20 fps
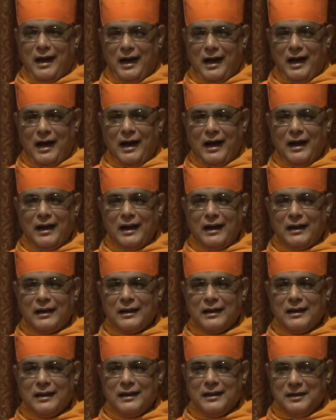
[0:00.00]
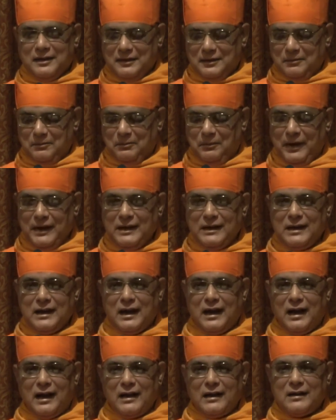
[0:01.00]
I, my
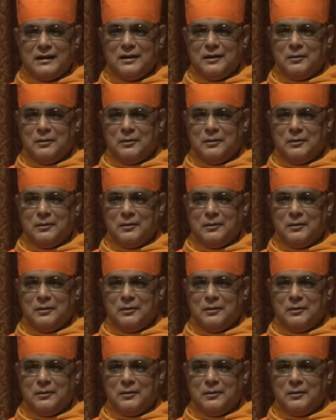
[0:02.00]
car,